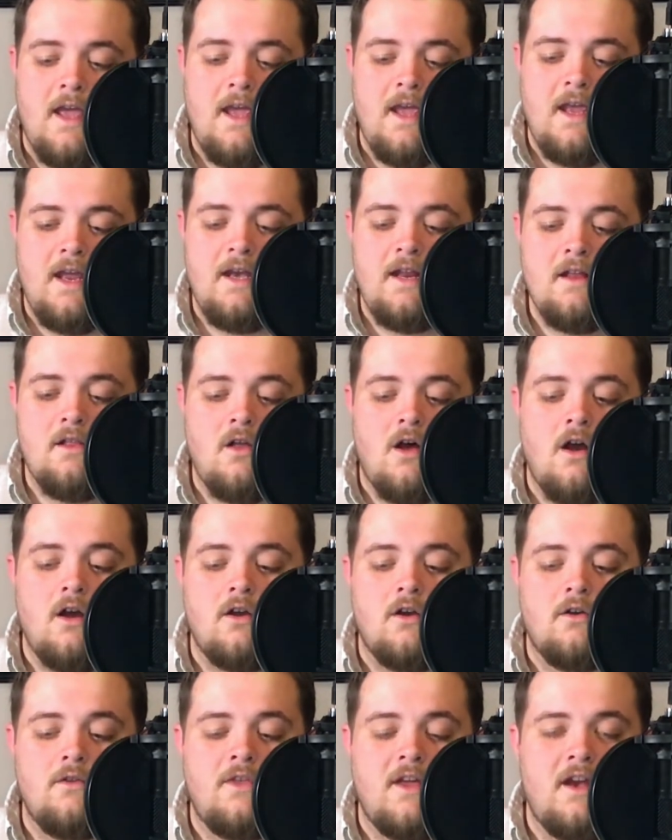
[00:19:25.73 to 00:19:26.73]
any
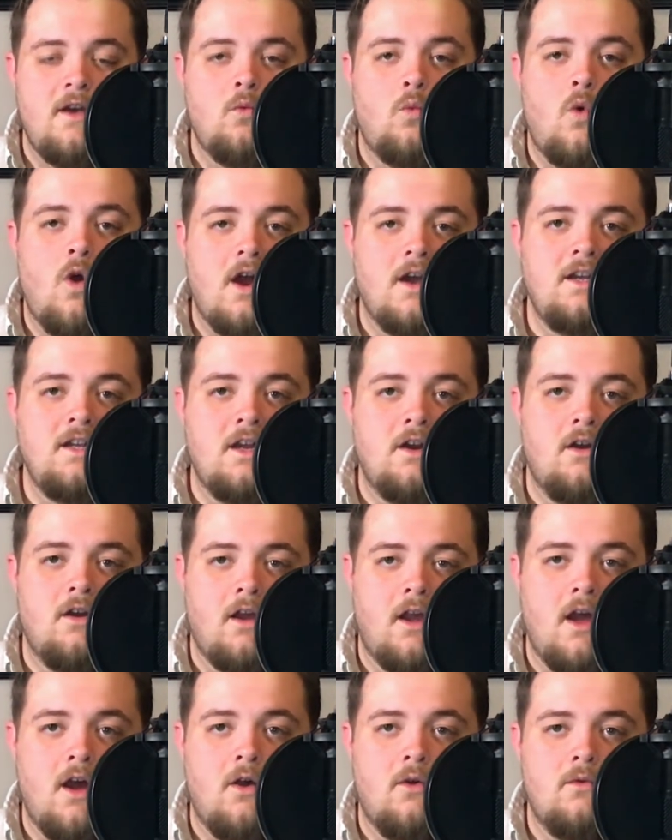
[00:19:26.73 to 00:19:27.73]
longer than 1 year
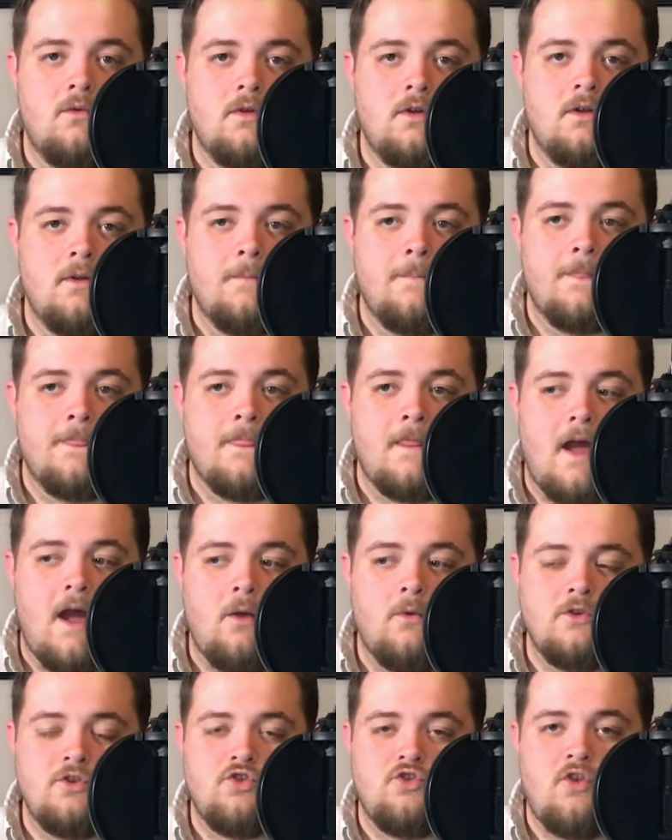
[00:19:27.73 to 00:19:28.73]
ago.
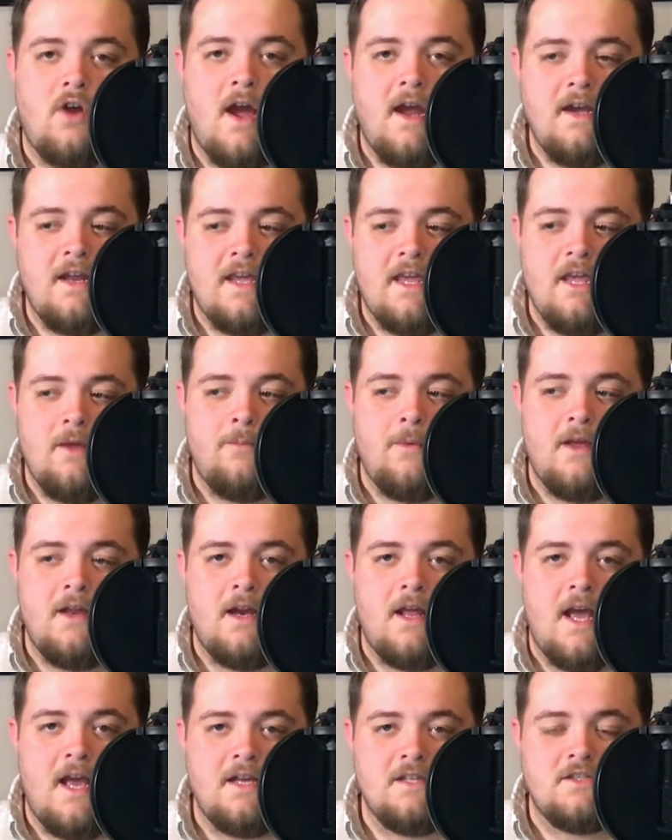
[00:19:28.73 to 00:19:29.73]
I would try to keep
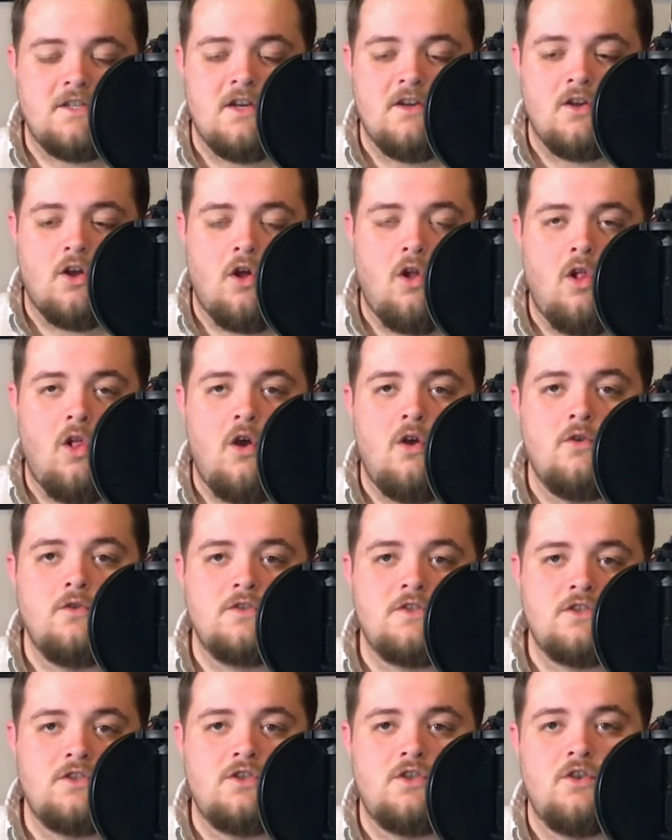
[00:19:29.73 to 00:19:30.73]
it as
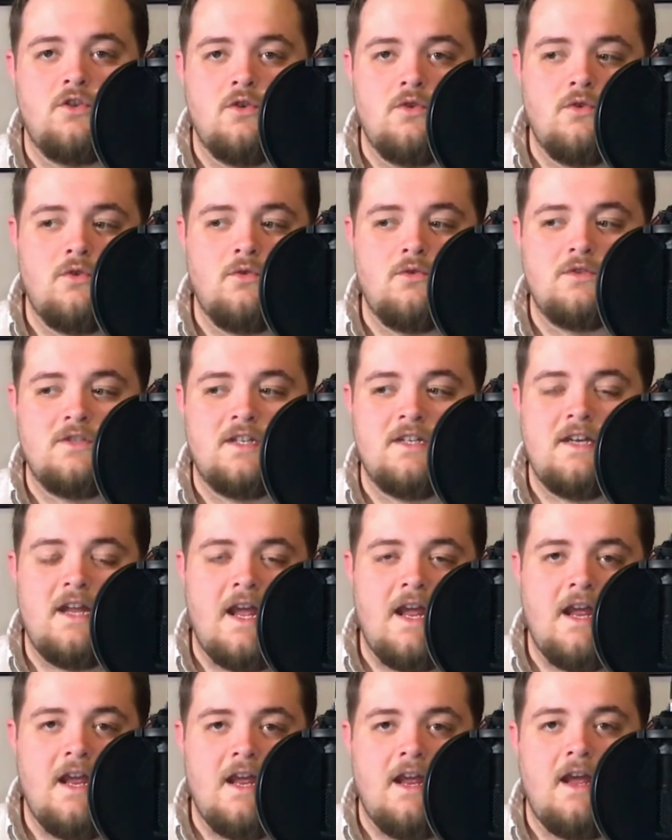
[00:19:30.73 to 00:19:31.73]
close to
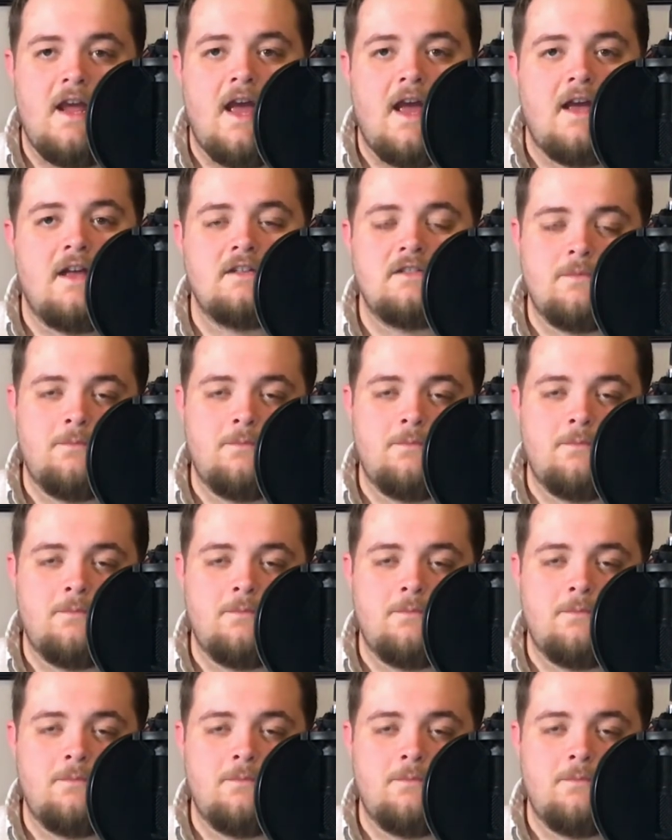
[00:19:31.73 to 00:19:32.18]
today as